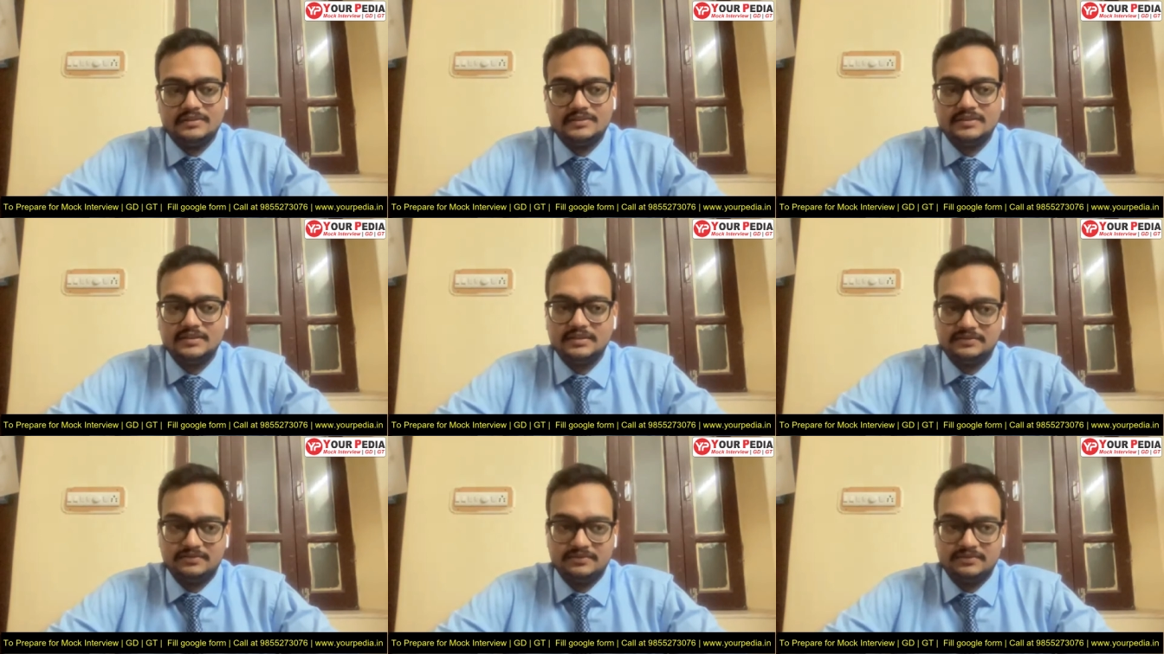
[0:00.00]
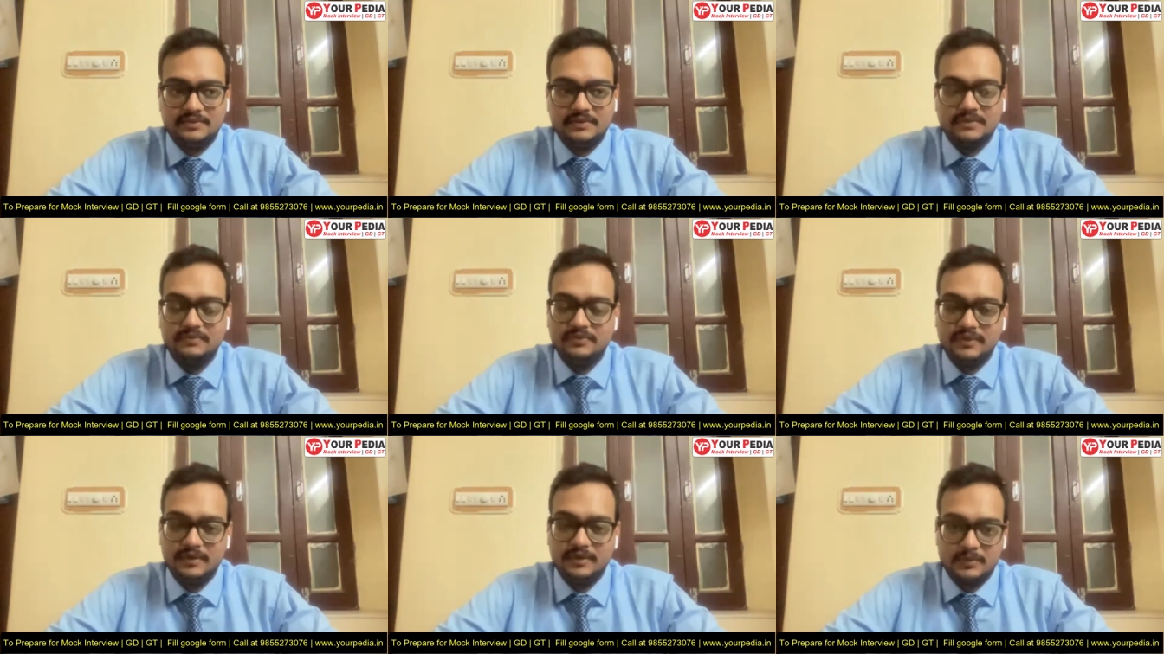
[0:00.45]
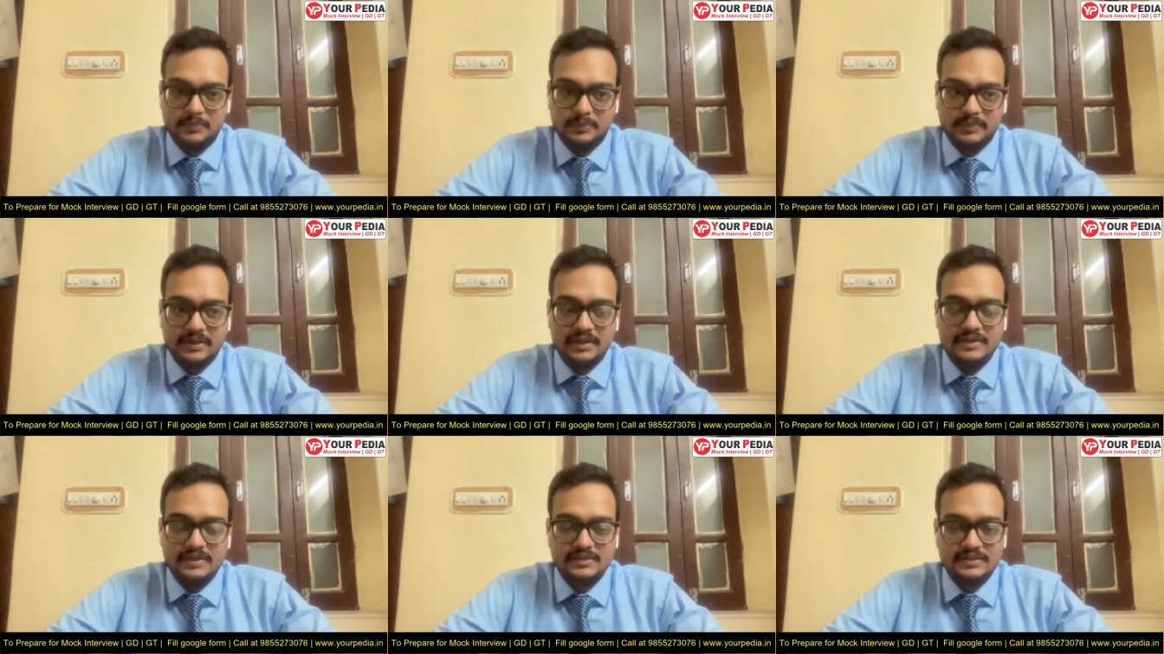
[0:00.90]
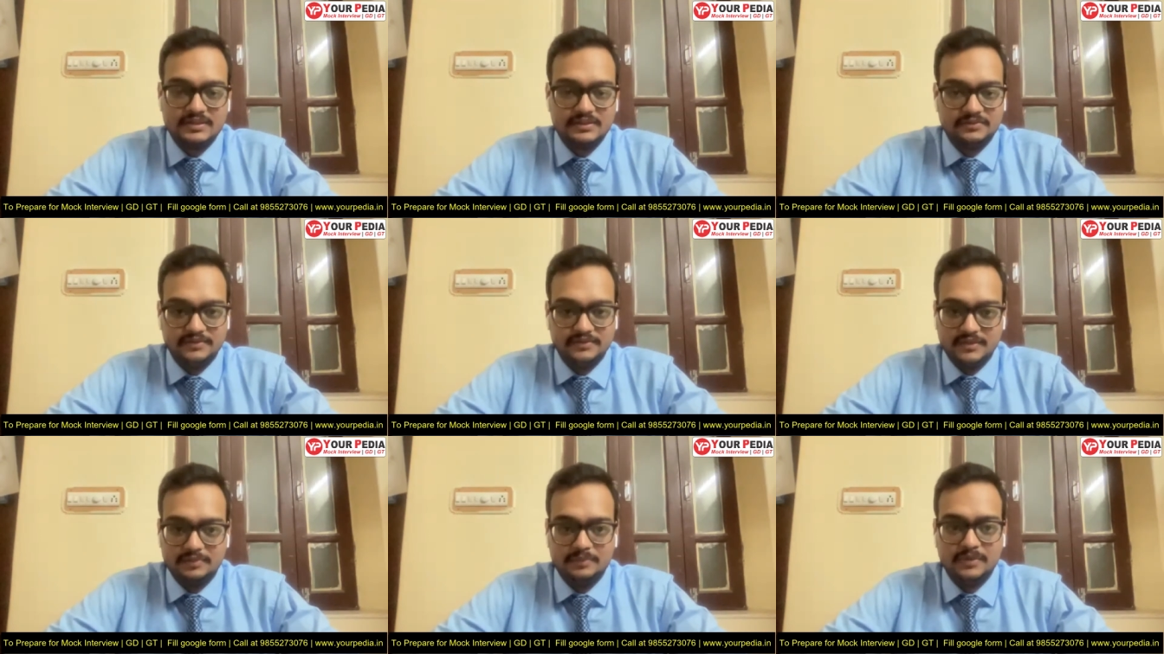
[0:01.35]
Sir, if we apply
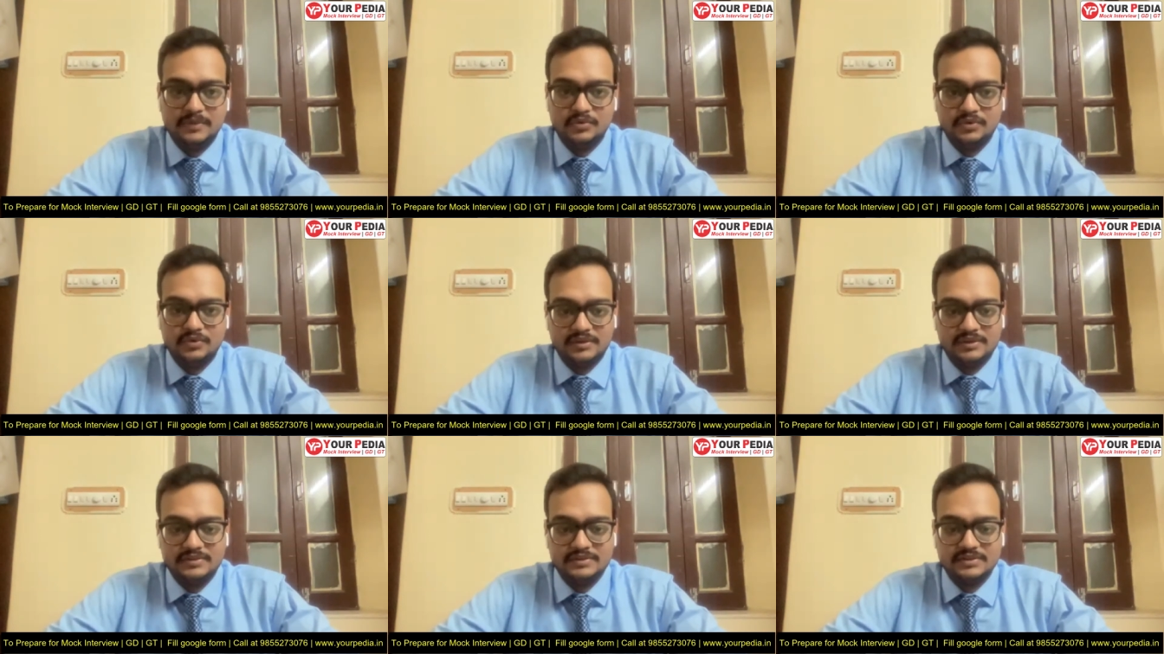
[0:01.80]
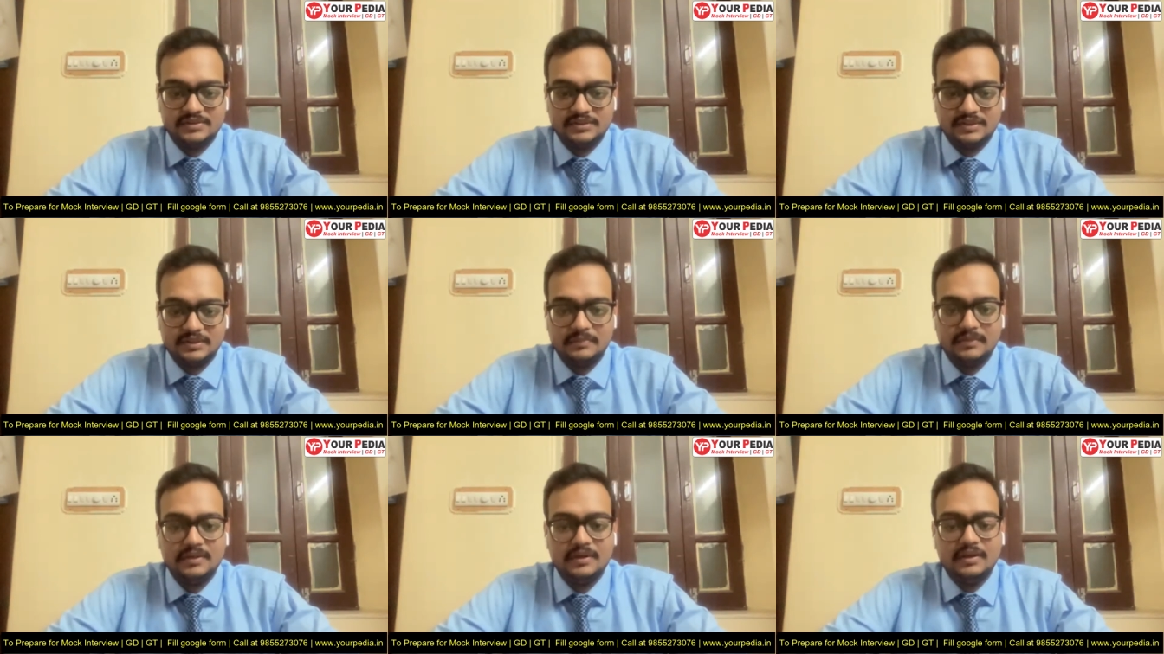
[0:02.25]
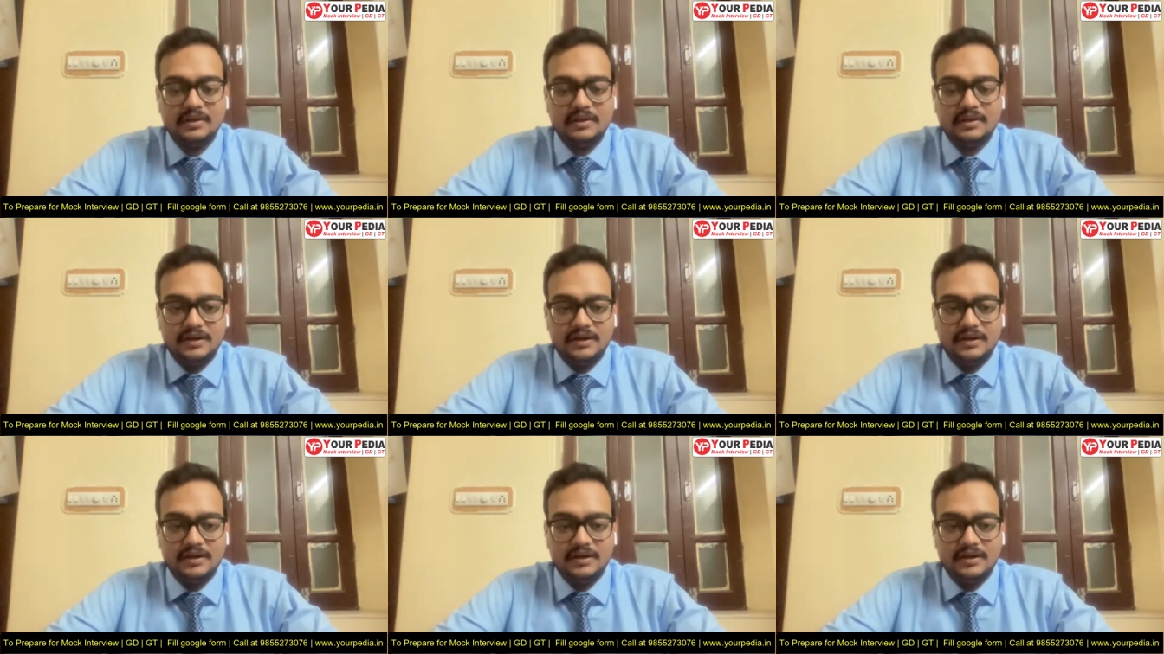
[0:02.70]
sir feedback to any system,